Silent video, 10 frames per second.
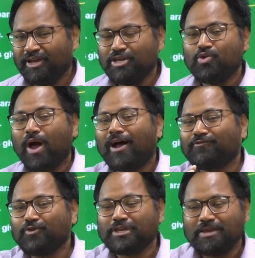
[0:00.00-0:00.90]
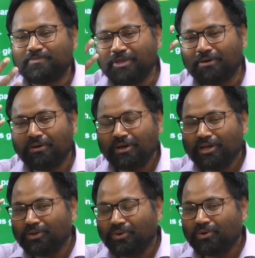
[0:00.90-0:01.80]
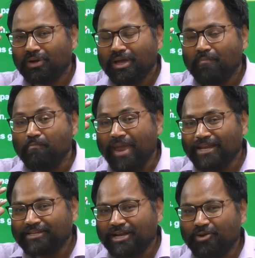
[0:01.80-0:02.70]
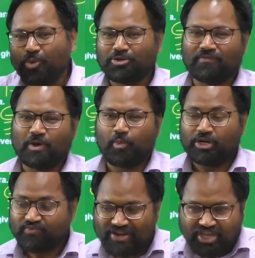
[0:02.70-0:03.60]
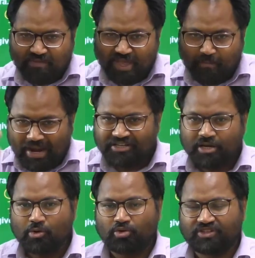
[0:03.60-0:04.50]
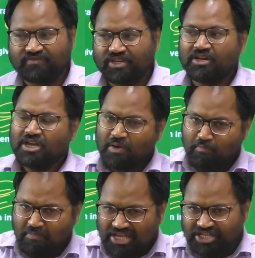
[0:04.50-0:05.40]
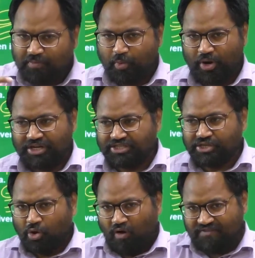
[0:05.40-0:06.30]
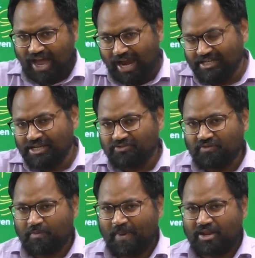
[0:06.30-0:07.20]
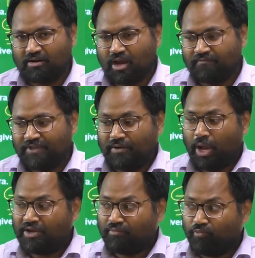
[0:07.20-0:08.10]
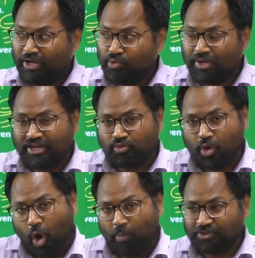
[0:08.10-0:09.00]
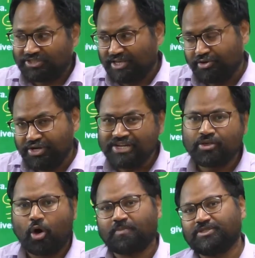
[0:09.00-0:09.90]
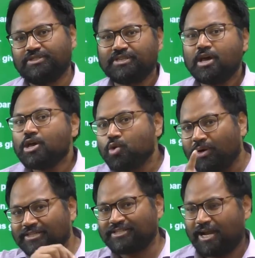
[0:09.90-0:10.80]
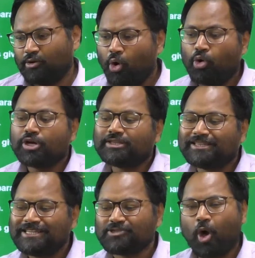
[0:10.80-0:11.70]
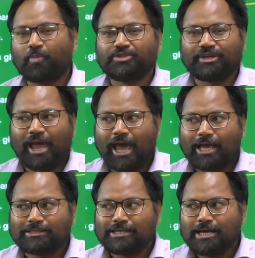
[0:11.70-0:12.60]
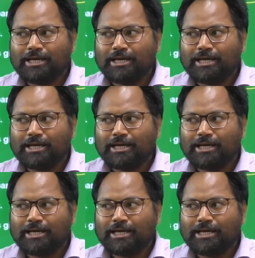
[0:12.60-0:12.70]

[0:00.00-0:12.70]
you have to keep the, mental note of the points. When you keep the mental notes of the major points of the ideas of the paragraph, and when you get to the options and read the options, you understand, oh, this option has